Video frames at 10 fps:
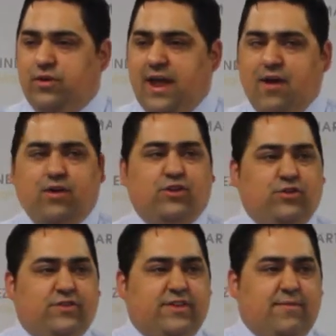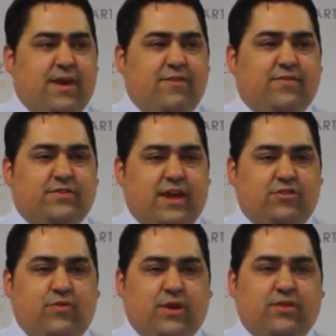now going to do a CMA for
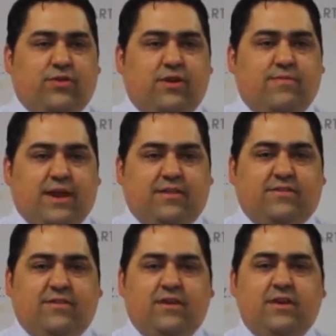10, 20, 30 minutes.